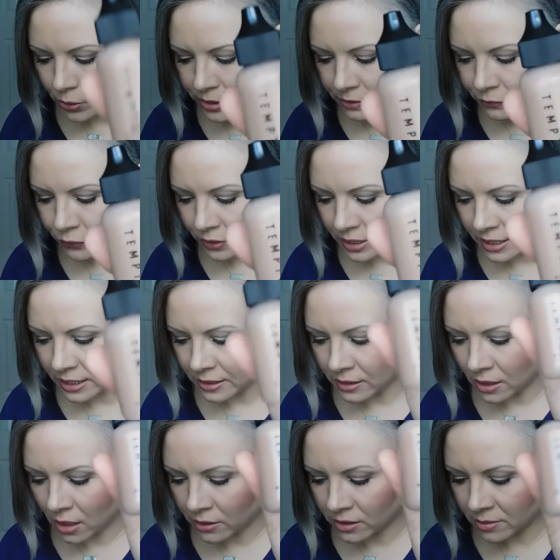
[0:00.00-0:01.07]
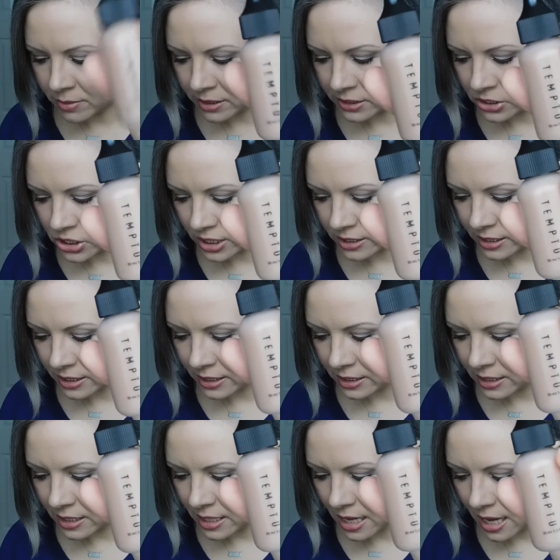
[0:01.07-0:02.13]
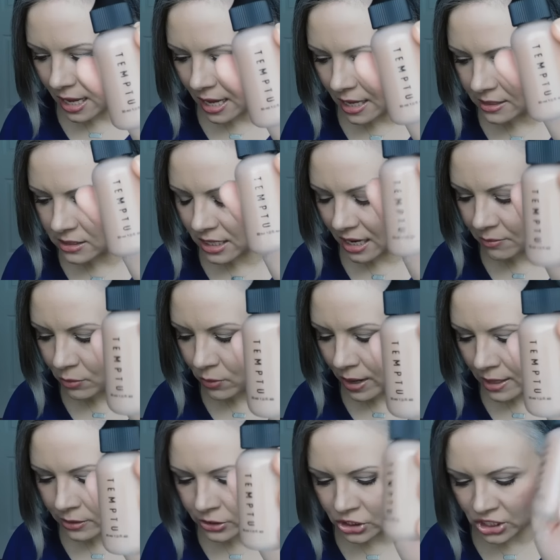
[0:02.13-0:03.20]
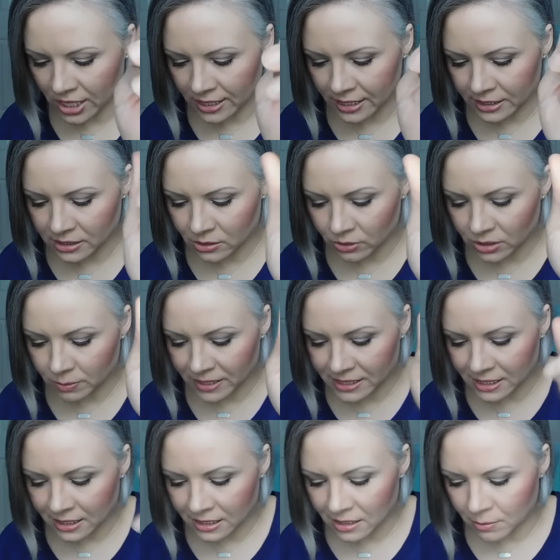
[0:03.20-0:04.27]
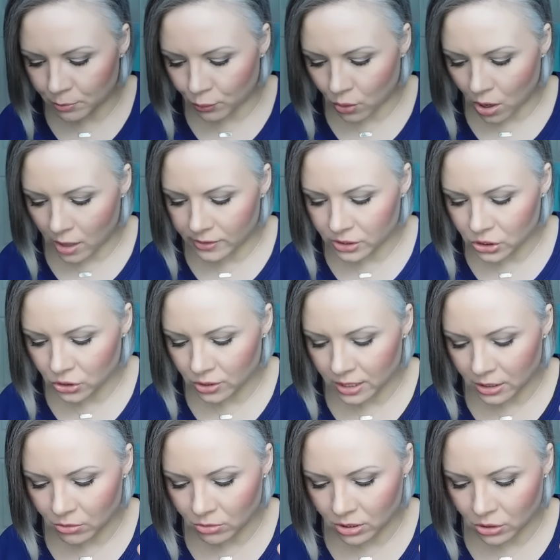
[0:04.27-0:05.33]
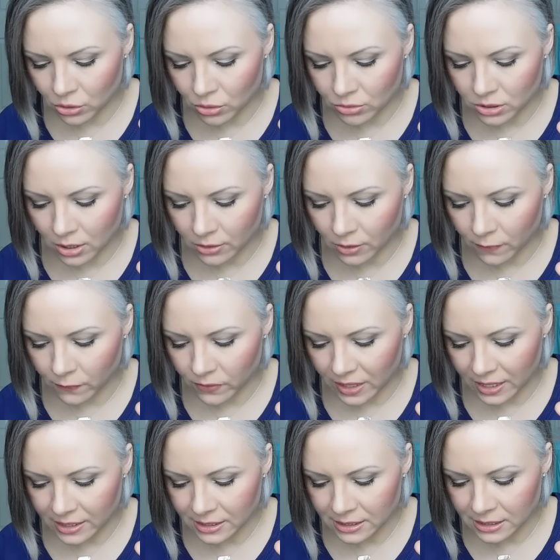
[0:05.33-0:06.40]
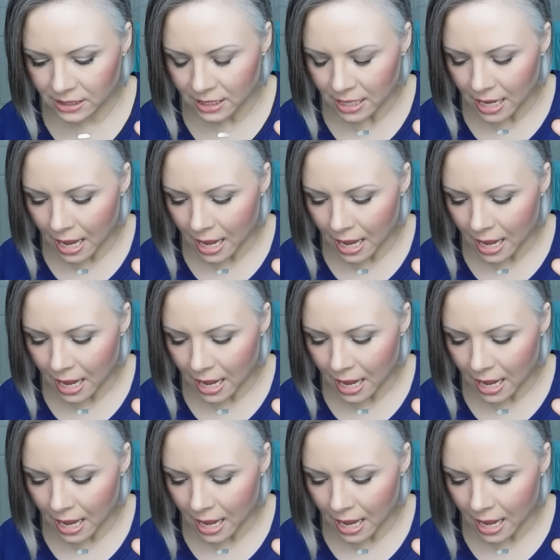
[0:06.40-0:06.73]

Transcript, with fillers: oil-free, non-comedogenic, and hypoallergenic. So it's basically a bronzer that you can use on your face.